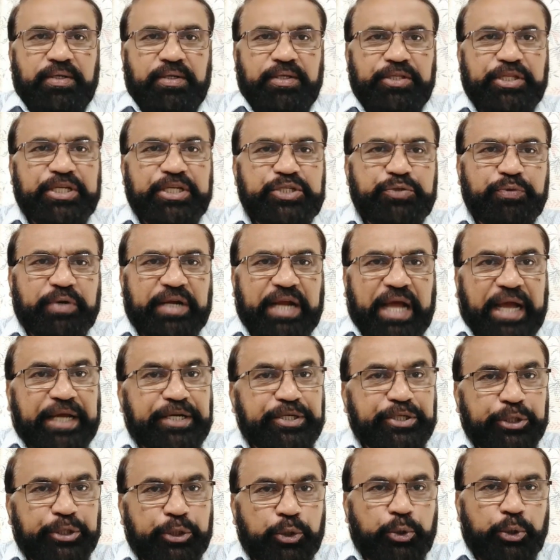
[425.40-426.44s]
These were
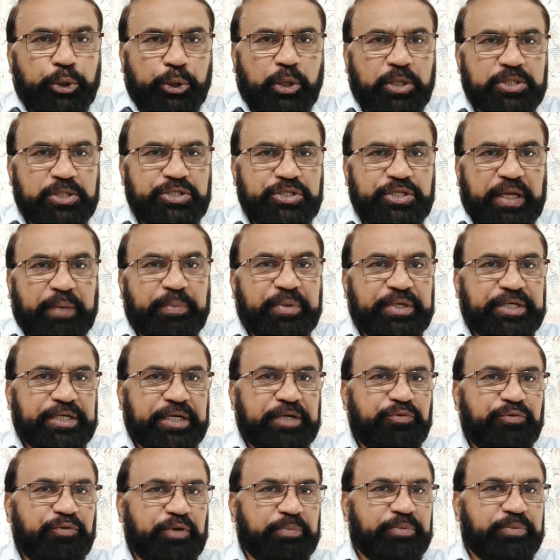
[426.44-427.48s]
antineutrinos
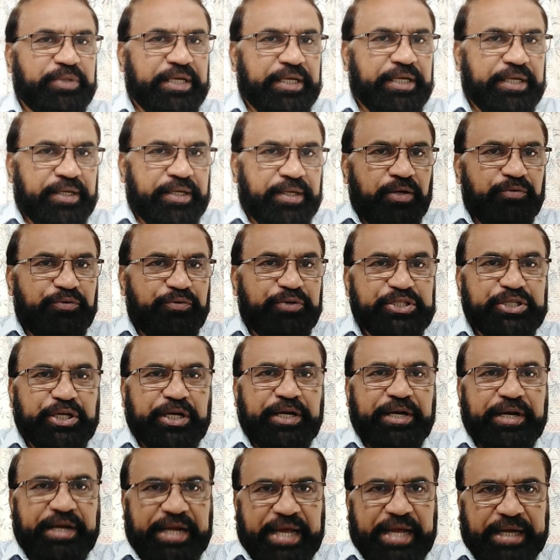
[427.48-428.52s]
emitted from the fission
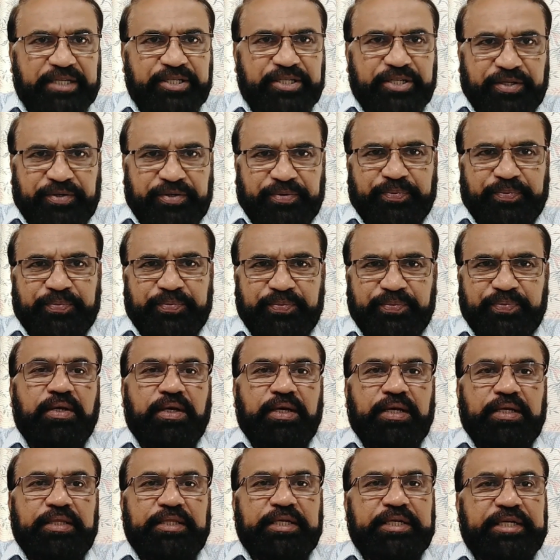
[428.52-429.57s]
reactor.
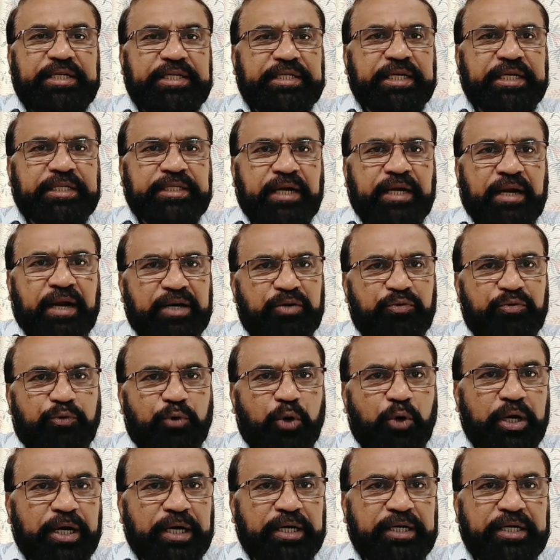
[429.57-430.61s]
The detector had
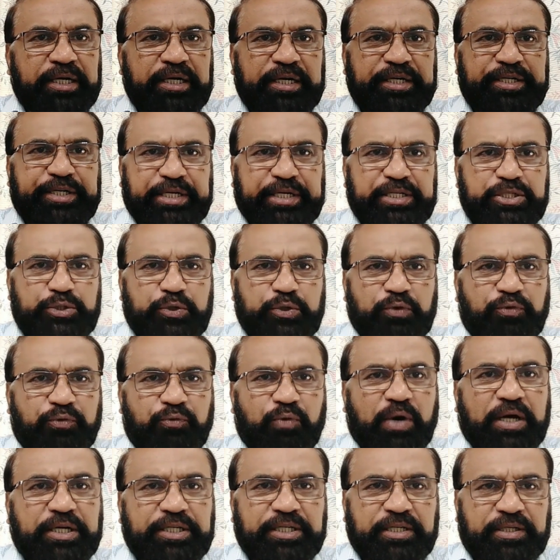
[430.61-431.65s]
400 liters of
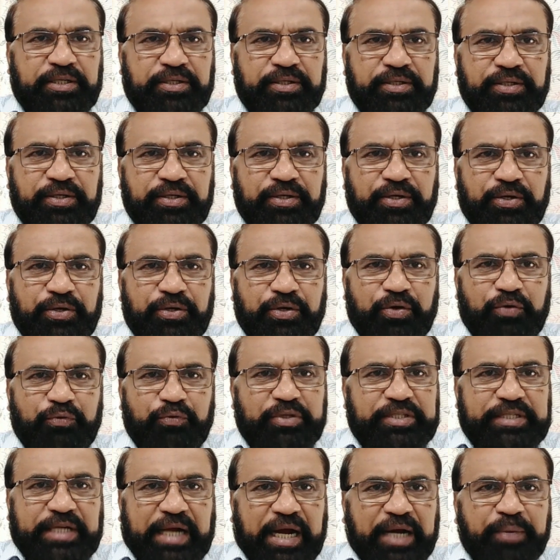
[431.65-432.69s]
water
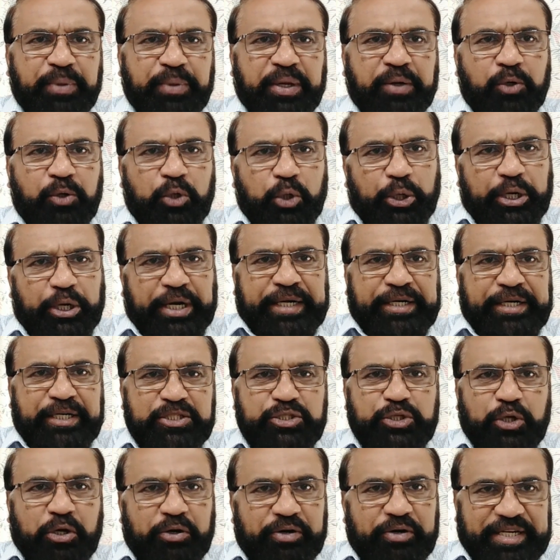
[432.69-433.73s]
with cadmium chloride
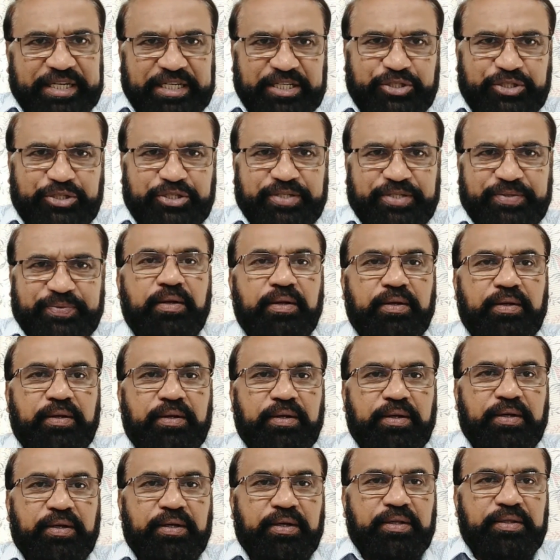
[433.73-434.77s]
dissolved in it.
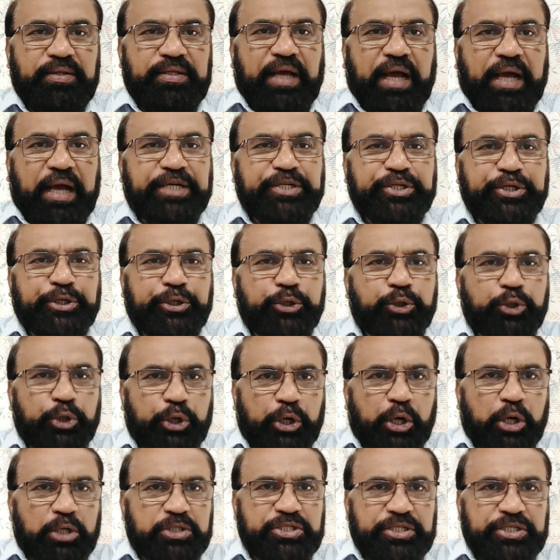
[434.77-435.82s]
The
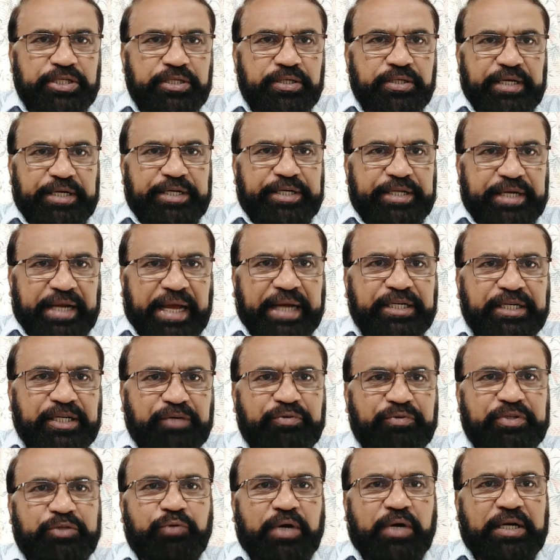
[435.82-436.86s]
antineutrinos interacted
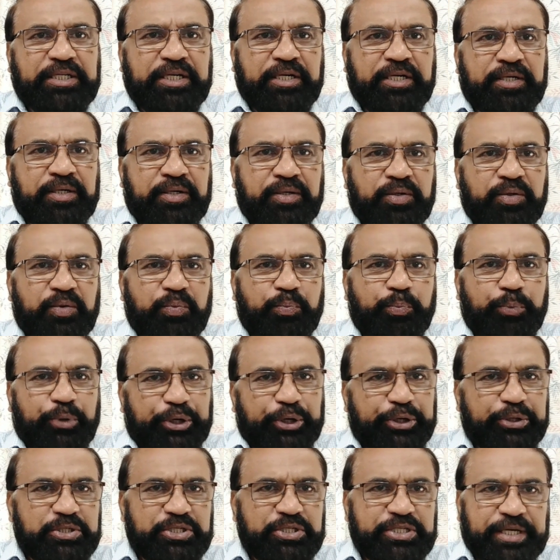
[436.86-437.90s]
with water,
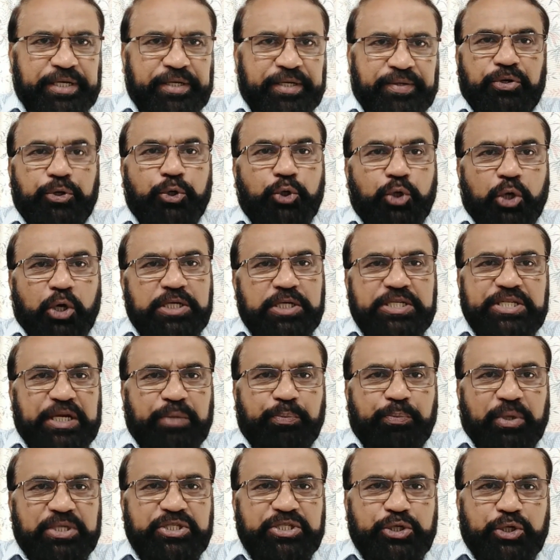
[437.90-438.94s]
producing neutrons
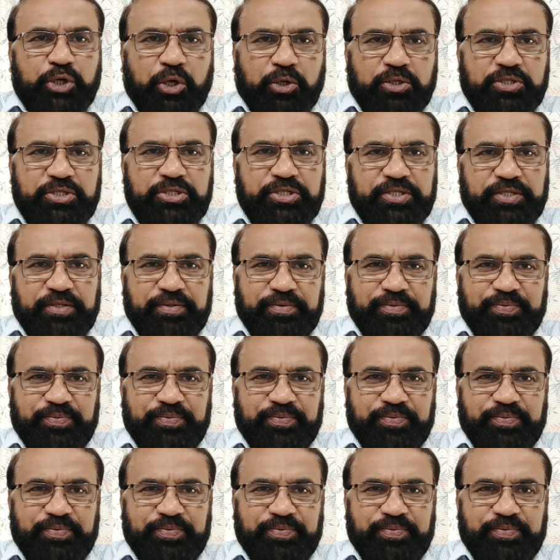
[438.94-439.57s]
and positrons.